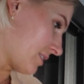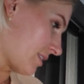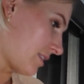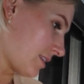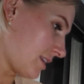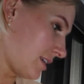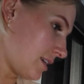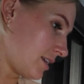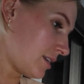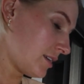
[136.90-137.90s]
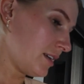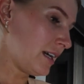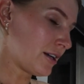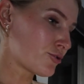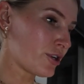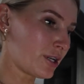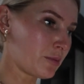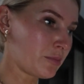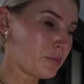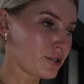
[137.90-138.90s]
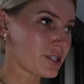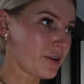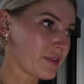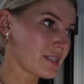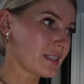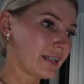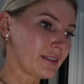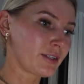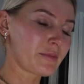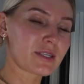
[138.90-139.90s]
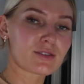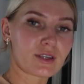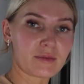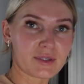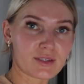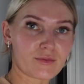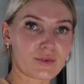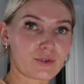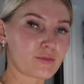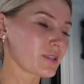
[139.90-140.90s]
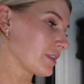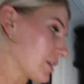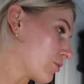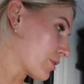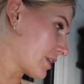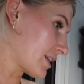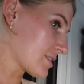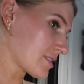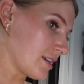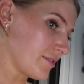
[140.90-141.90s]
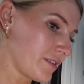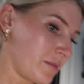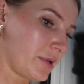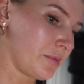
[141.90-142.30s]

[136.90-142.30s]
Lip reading: I was trying to push out the slide a little bit to give me some room to like organize stuff and be